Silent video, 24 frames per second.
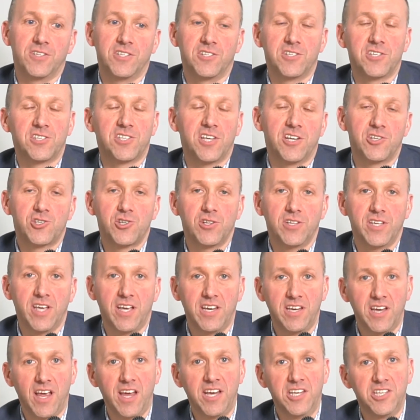is
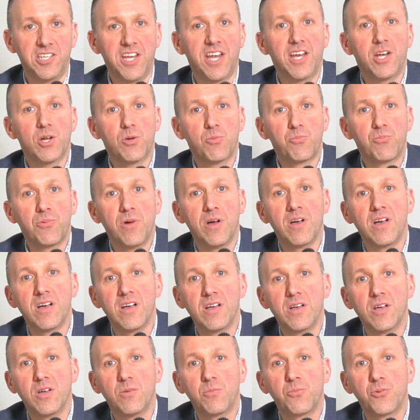essentially a data
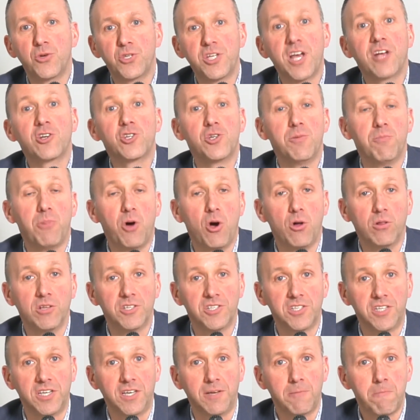protection
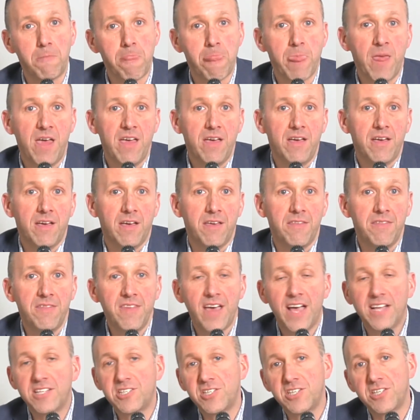policy. And
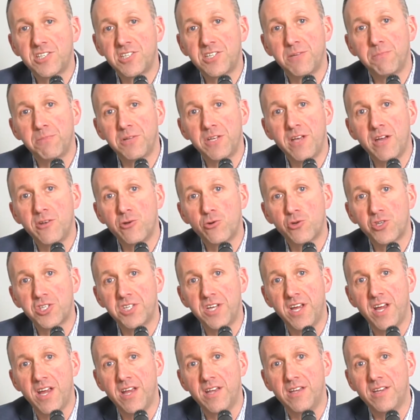that's just simply
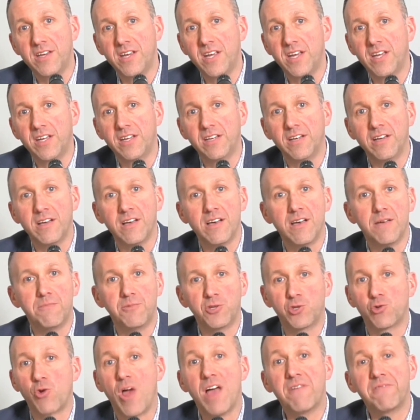understanding
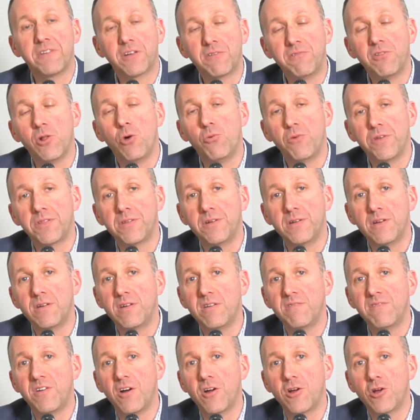the traffic flow within an
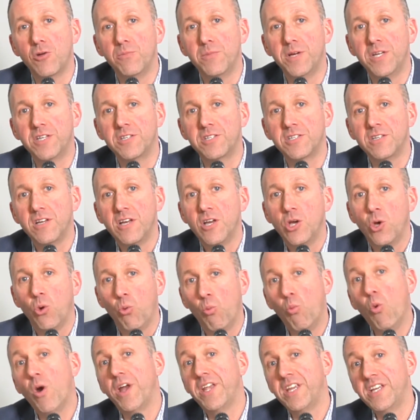environment,
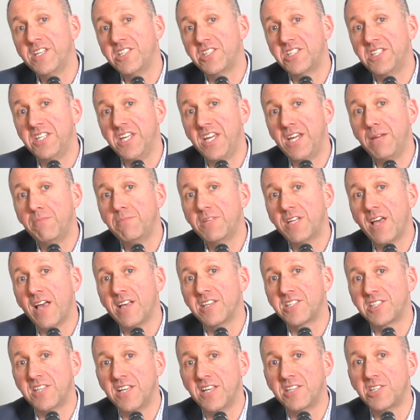what is deemed
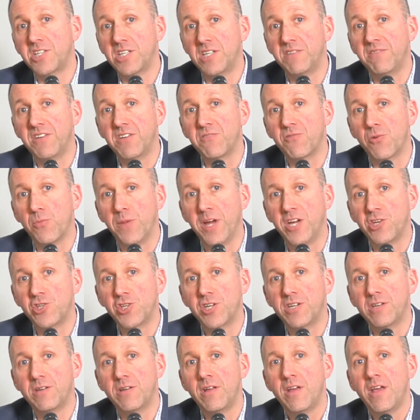as sensitive
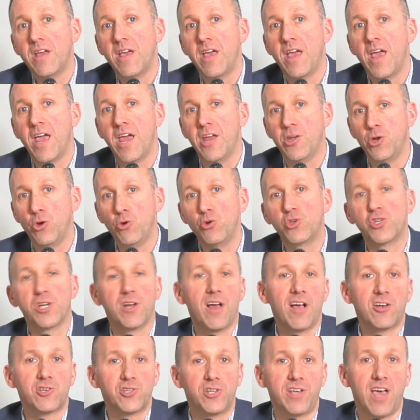information, and who should
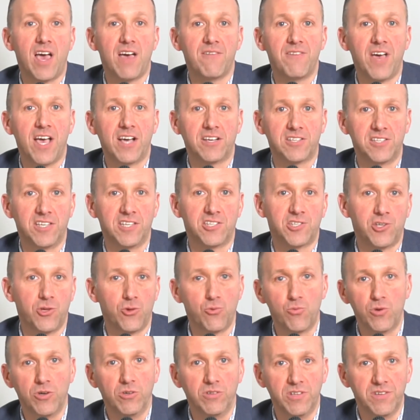actually have access to
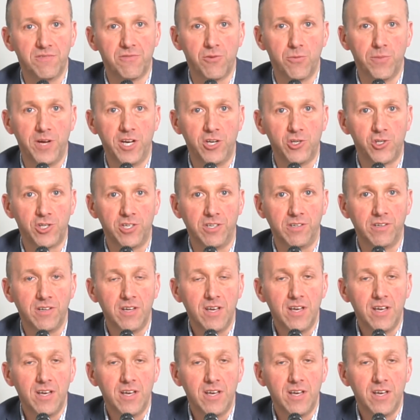the real information.